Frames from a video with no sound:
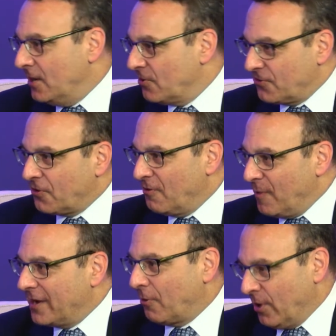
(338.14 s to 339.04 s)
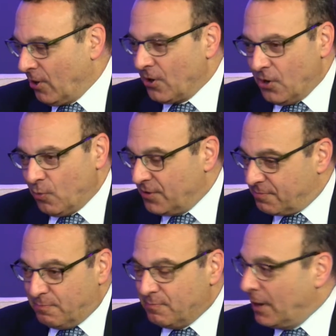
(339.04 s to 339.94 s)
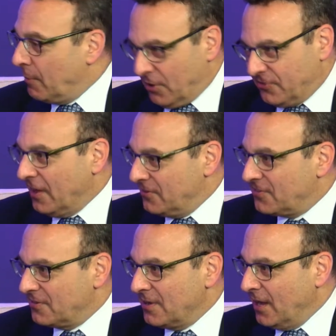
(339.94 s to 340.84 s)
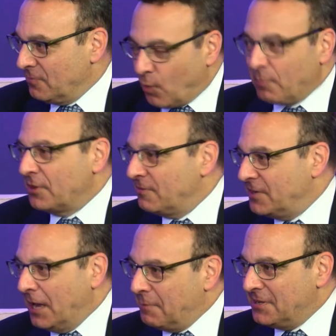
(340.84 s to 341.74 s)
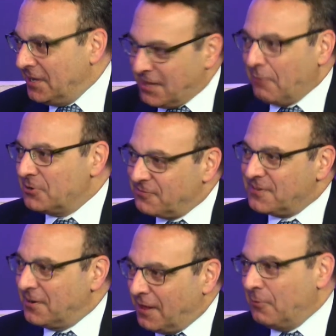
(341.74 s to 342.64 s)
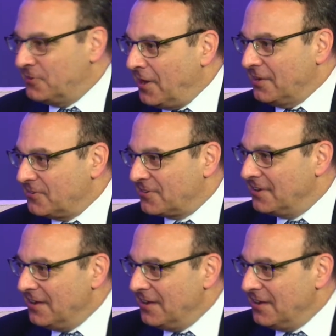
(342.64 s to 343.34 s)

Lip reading: years or so of my career with bare metal stents and 1 month of DAPT, and that was nice.